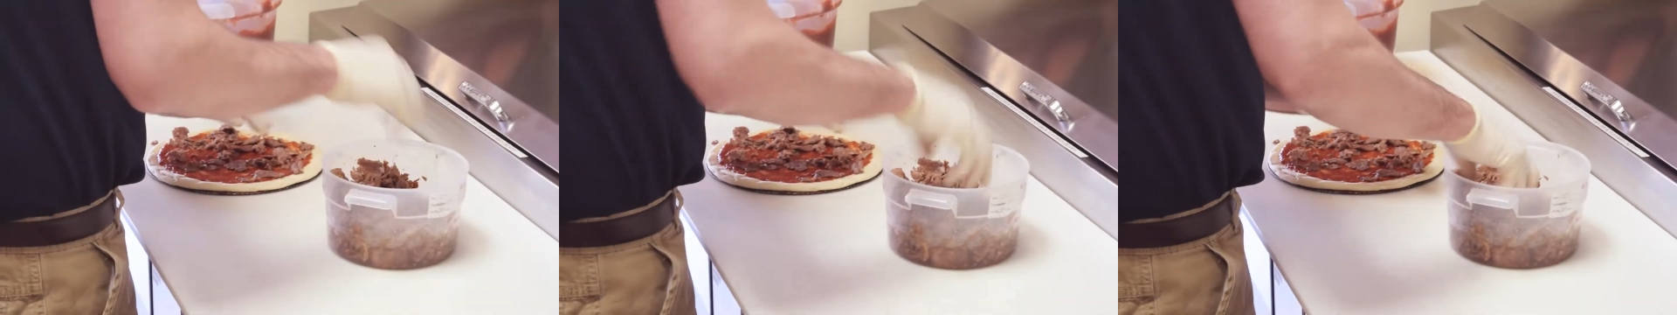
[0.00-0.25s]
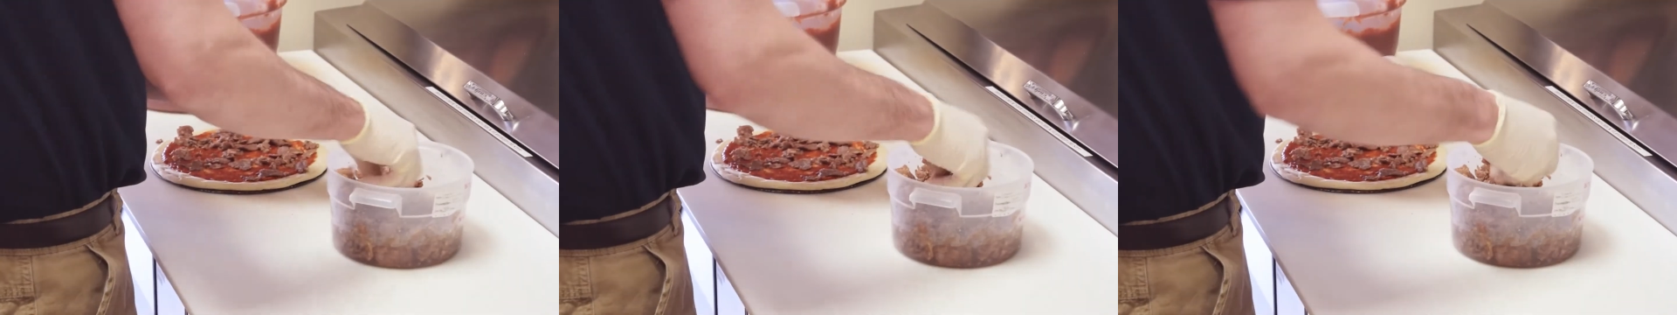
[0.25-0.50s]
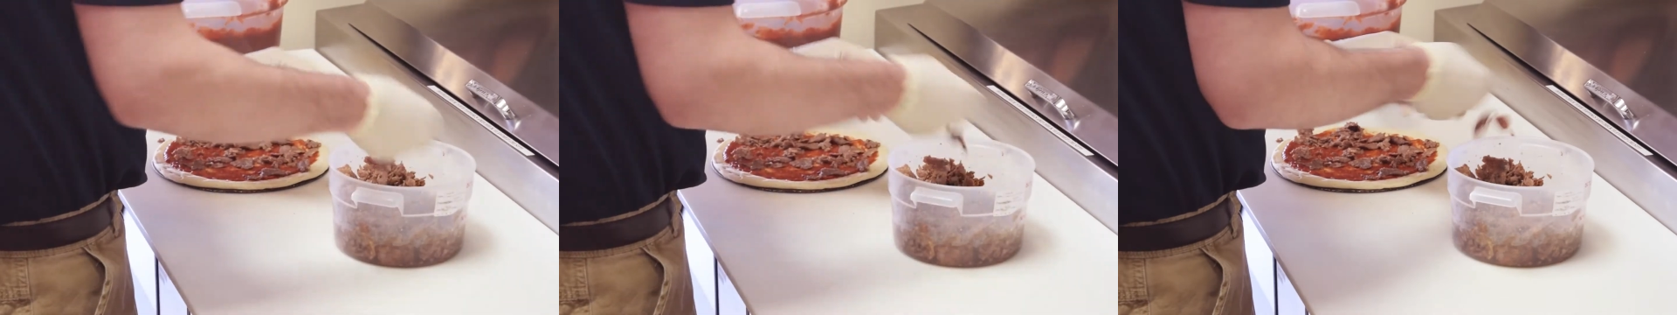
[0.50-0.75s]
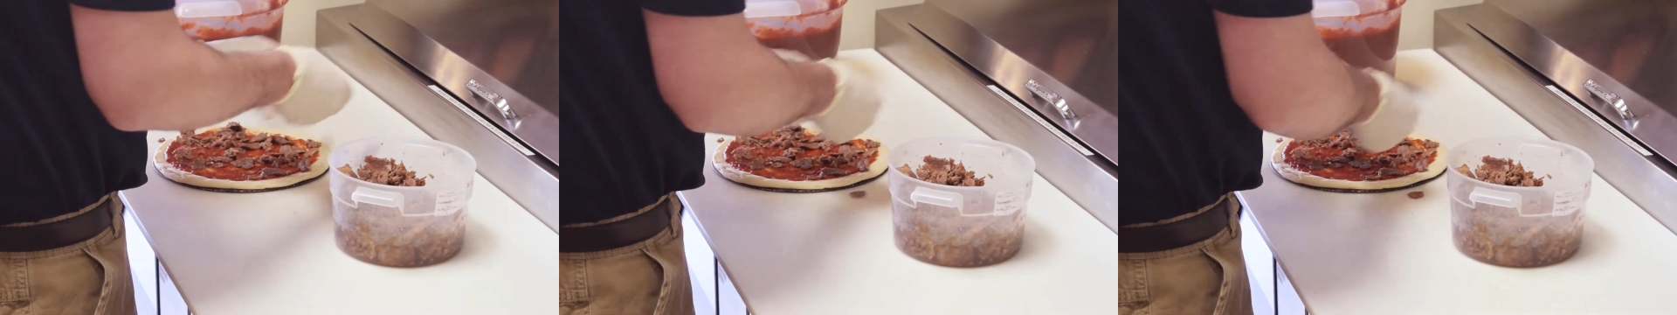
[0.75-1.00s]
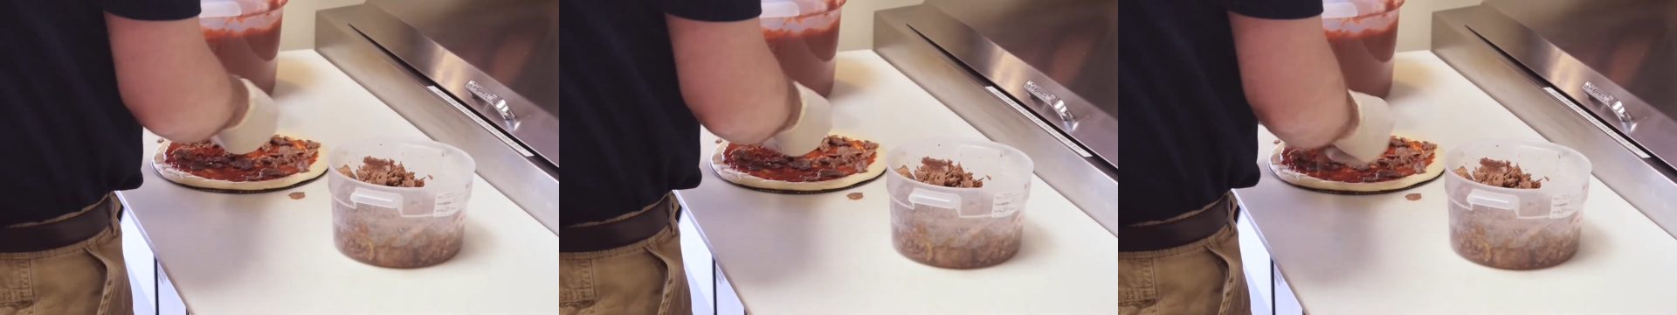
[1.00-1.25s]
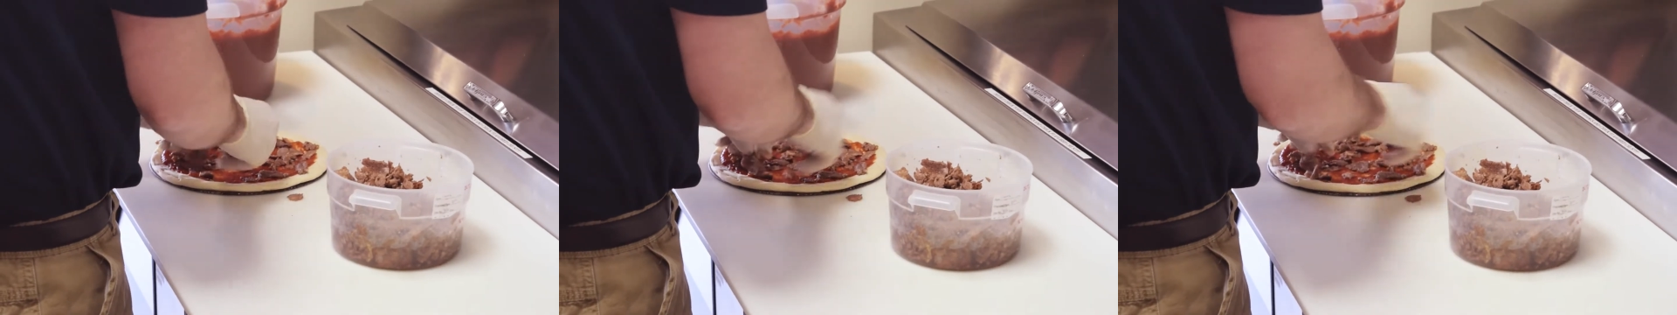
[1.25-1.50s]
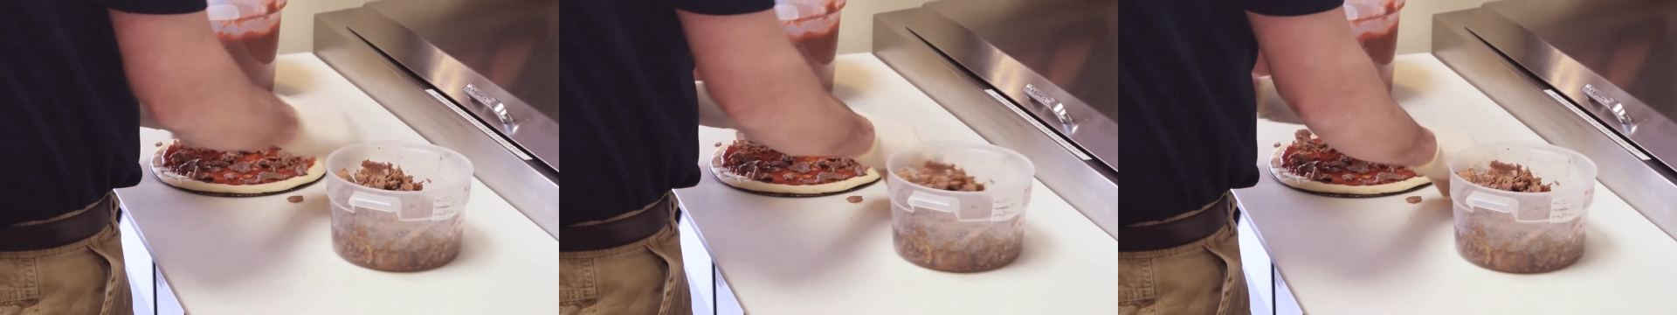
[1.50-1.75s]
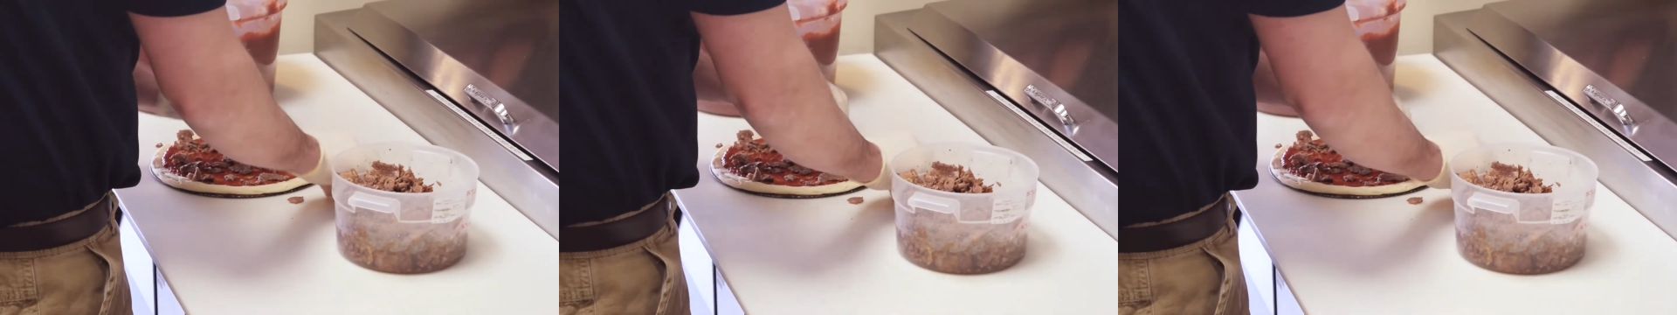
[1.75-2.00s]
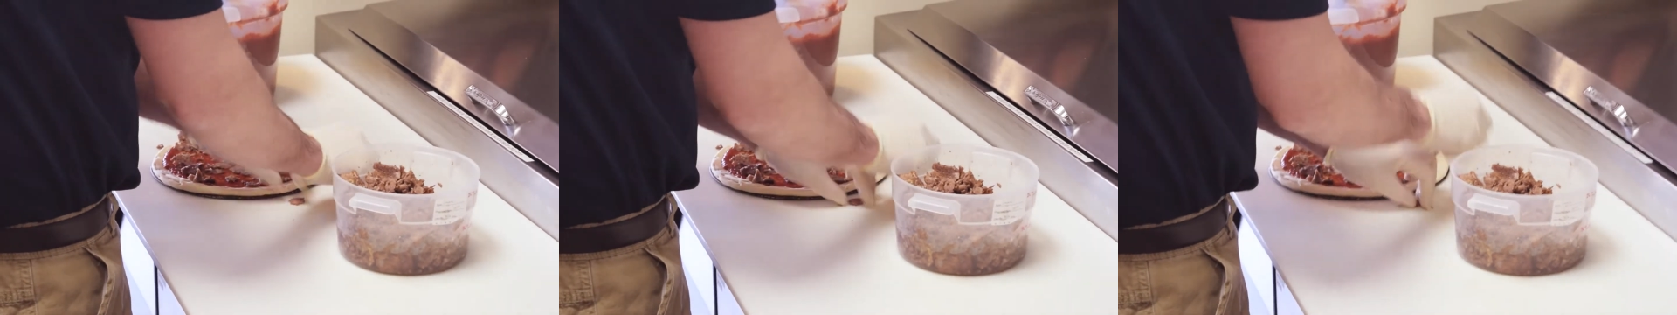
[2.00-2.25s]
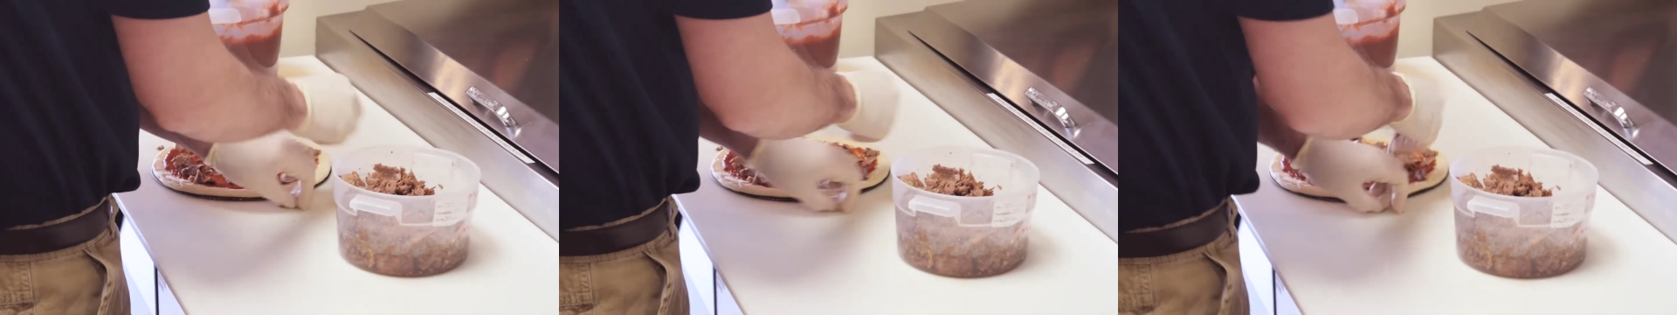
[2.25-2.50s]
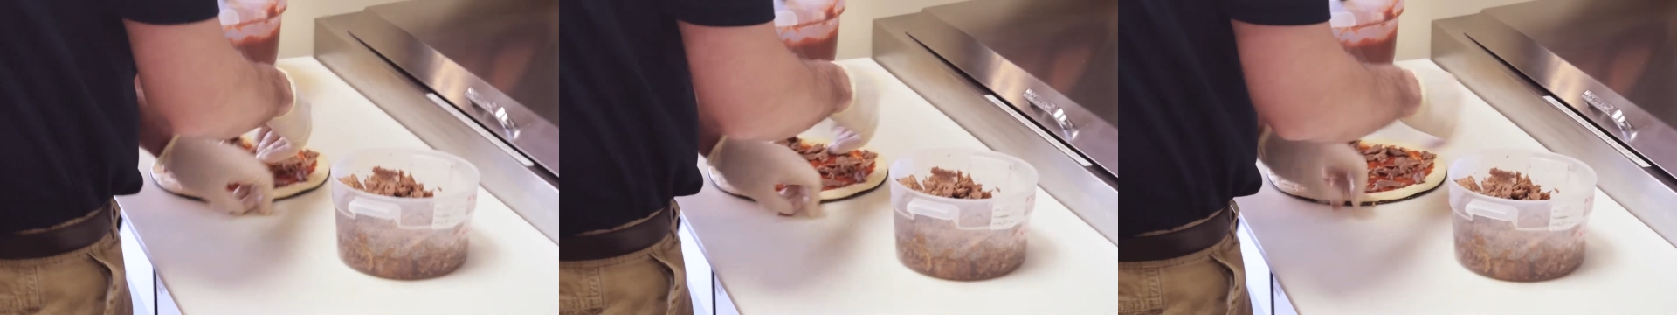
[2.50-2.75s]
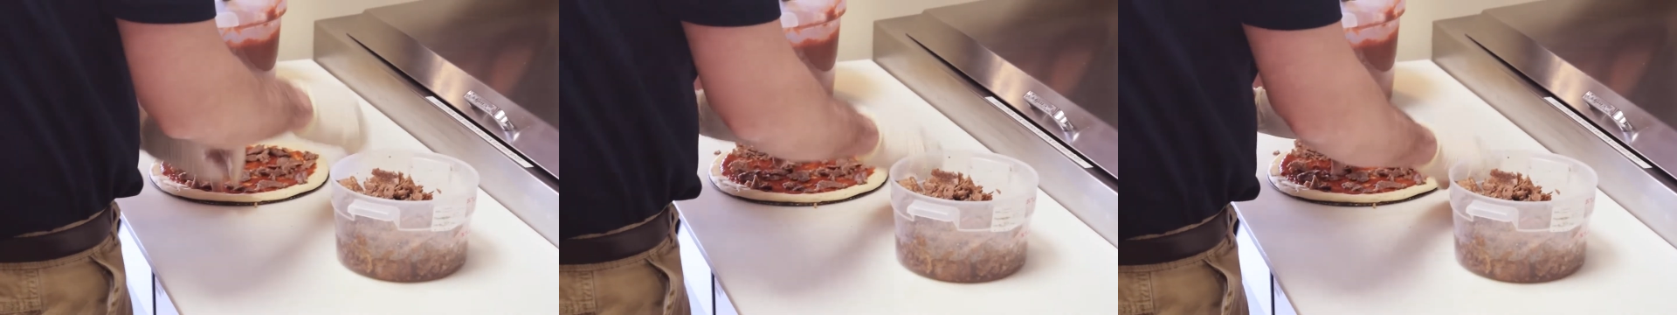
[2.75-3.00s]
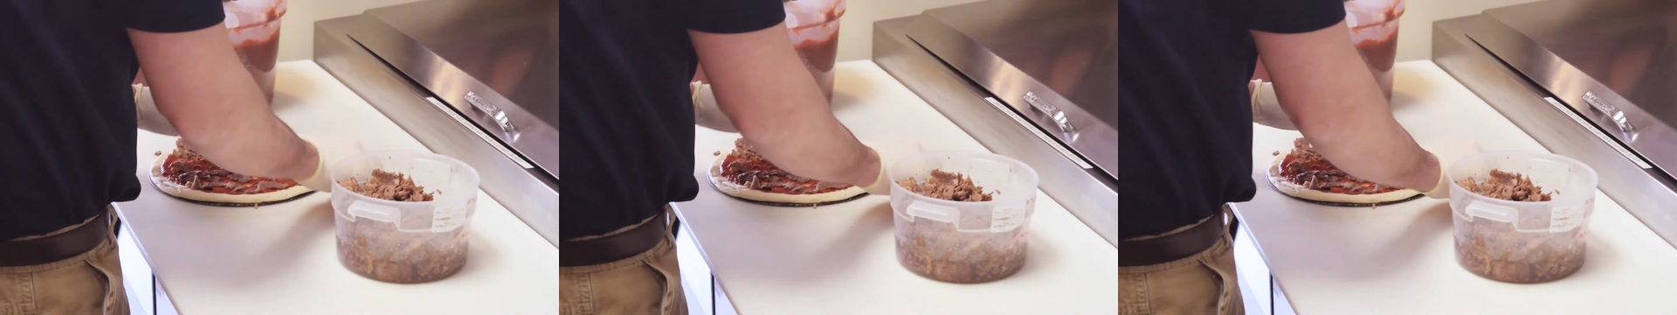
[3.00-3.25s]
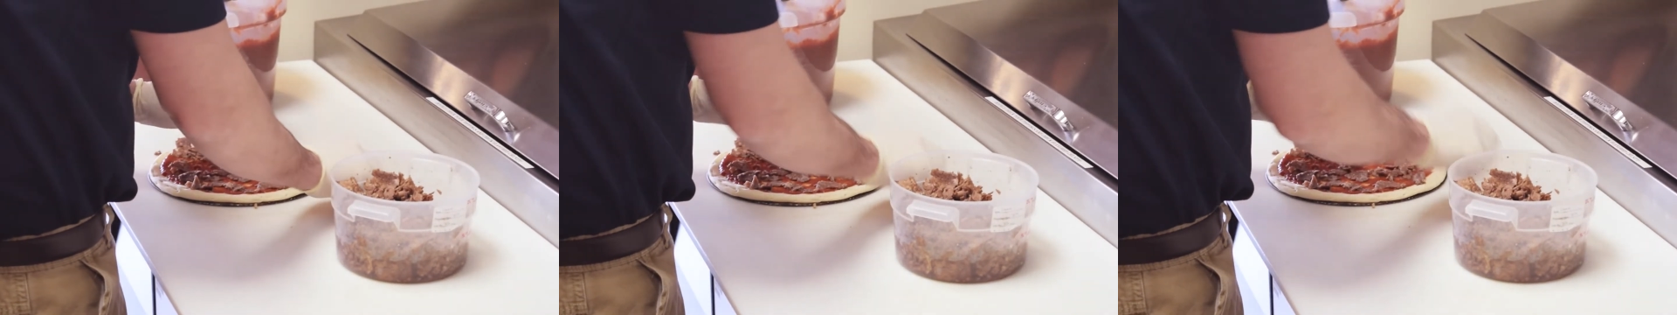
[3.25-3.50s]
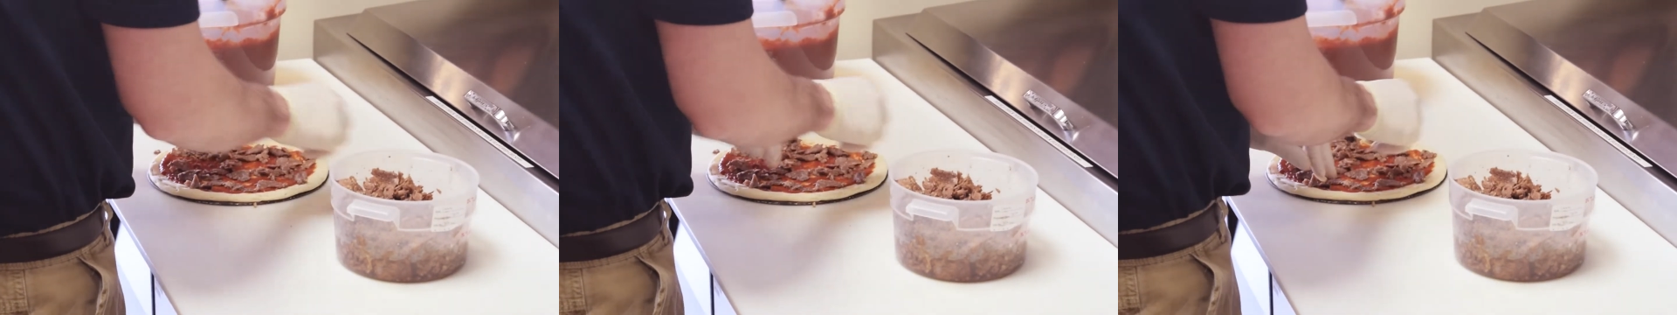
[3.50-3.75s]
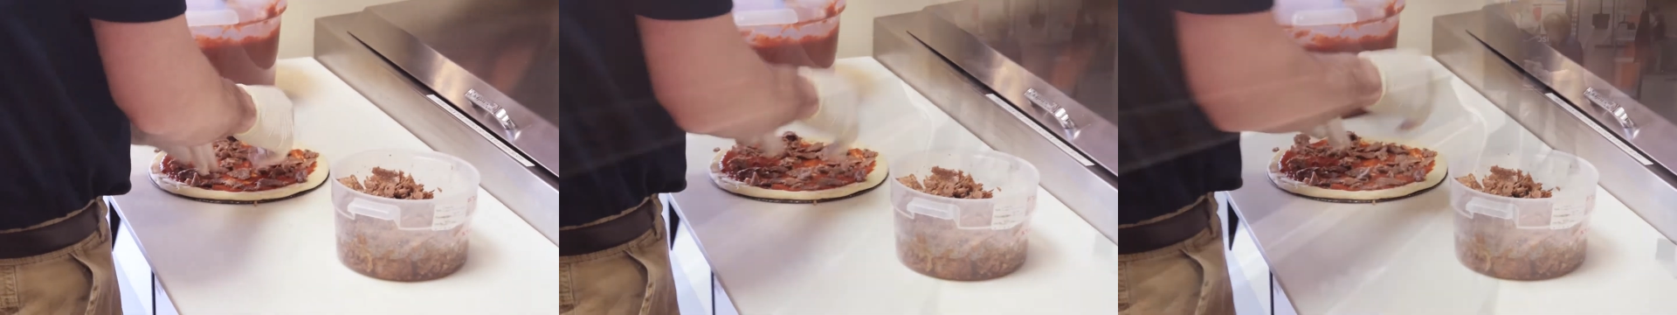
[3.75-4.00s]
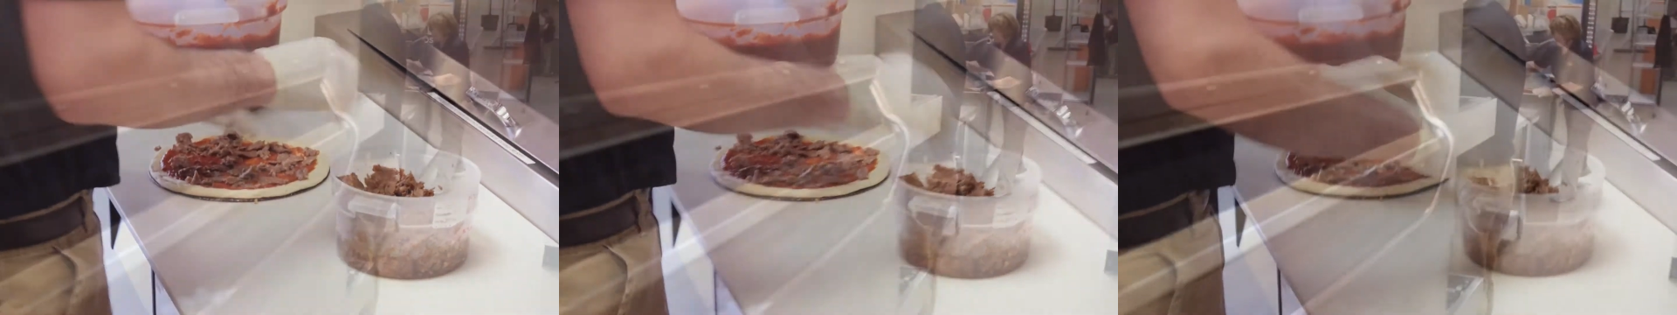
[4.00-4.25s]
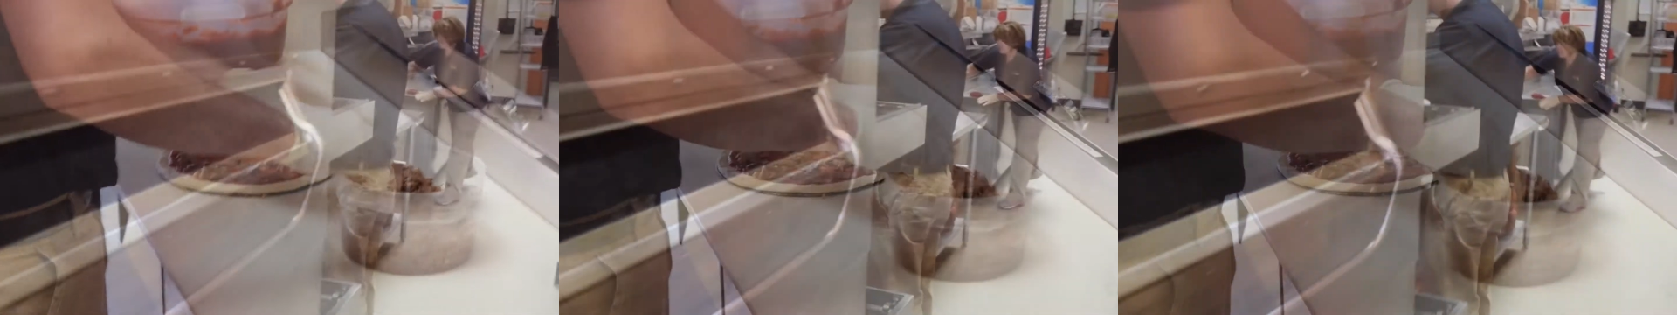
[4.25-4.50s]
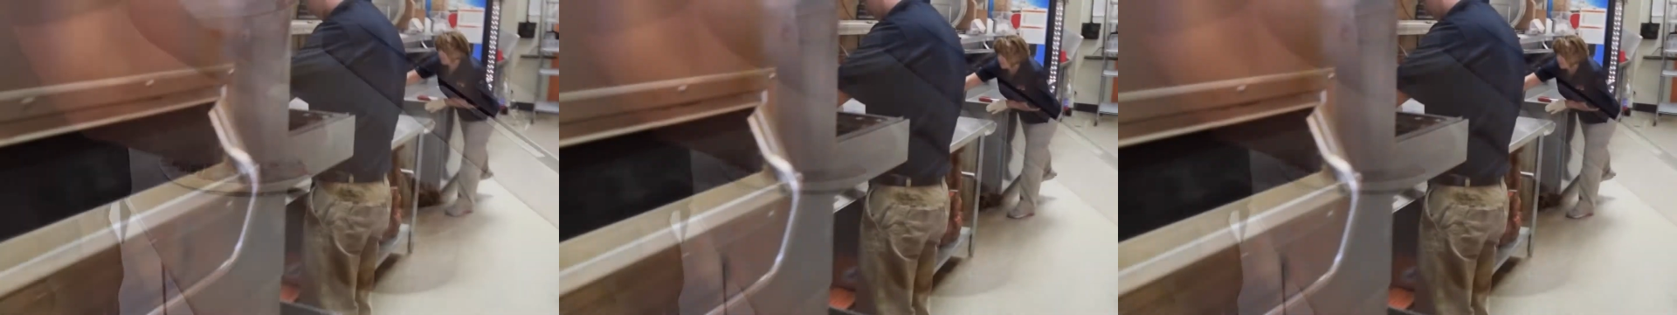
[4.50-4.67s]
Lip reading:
[unreadable: no face in view]